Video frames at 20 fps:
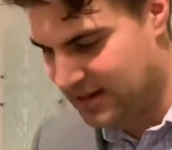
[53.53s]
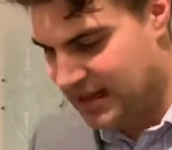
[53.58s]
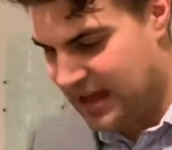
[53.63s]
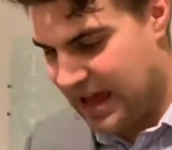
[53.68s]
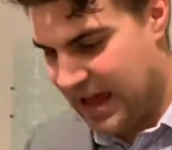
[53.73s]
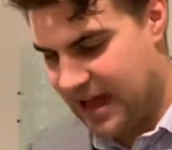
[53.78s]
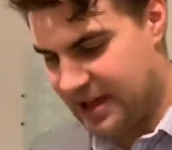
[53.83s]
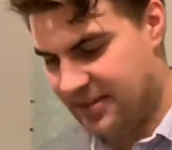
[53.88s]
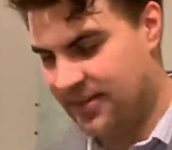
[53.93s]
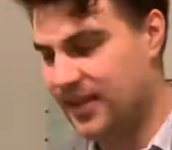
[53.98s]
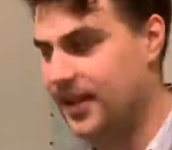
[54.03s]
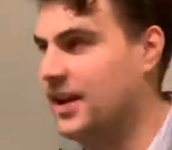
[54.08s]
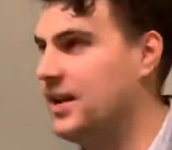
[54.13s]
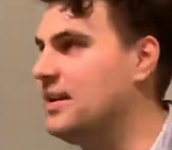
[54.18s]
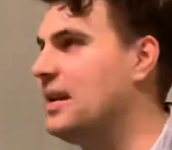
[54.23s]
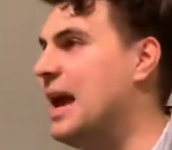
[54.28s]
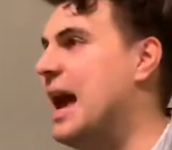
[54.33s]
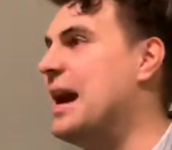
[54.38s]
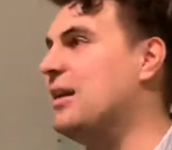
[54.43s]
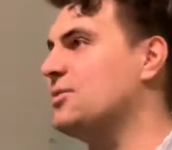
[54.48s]
and
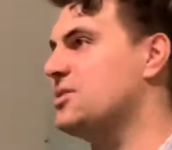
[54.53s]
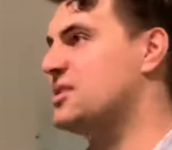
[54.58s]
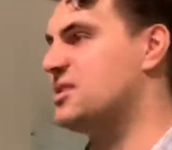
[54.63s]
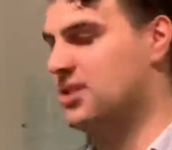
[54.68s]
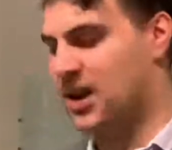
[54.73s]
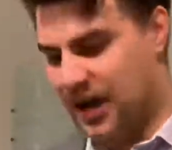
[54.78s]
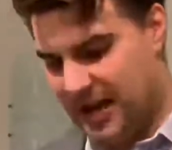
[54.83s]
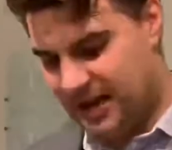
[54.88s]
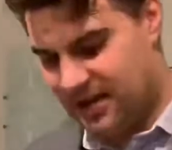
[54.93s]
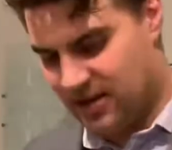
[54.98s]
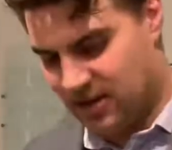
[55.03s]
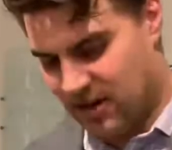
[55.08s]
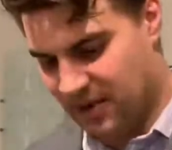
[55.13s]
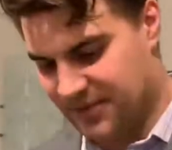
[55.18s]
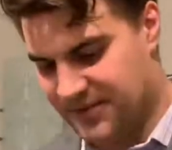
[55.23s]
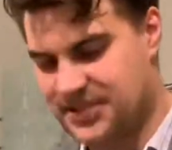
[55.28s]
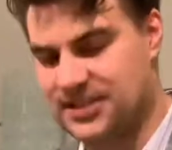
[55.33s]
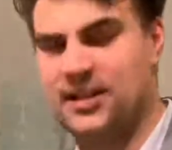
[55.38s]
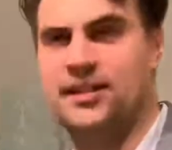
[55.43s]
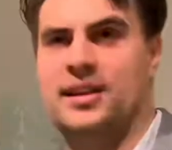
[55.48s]
then outside
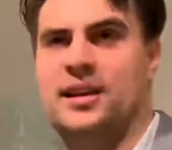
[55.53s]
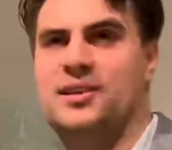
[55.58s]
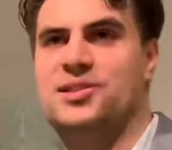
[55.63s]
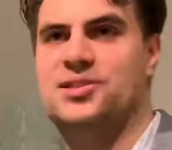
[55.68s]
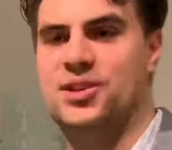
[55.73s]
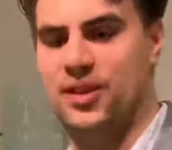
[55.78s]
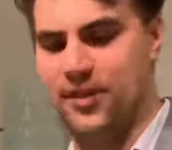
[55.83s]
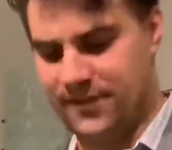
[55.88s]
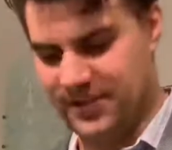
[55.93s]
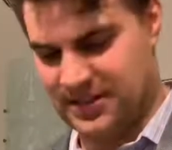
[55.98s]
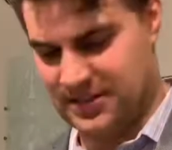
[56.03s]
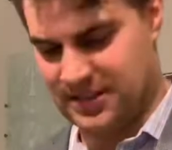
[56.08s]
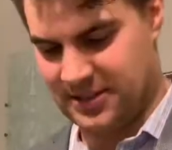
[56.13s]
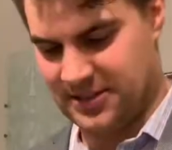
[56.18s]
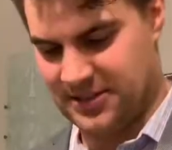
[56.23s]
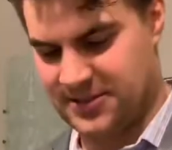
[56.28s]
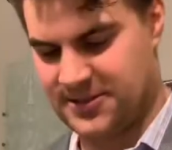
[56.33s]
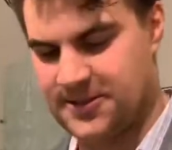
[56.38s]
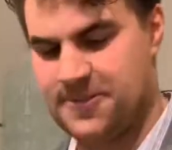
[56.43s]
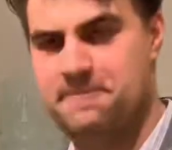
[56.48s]
of Sunday
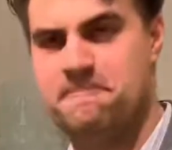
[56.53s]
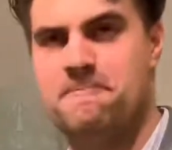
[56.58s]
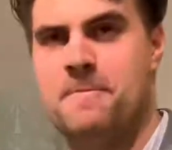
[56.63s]
services.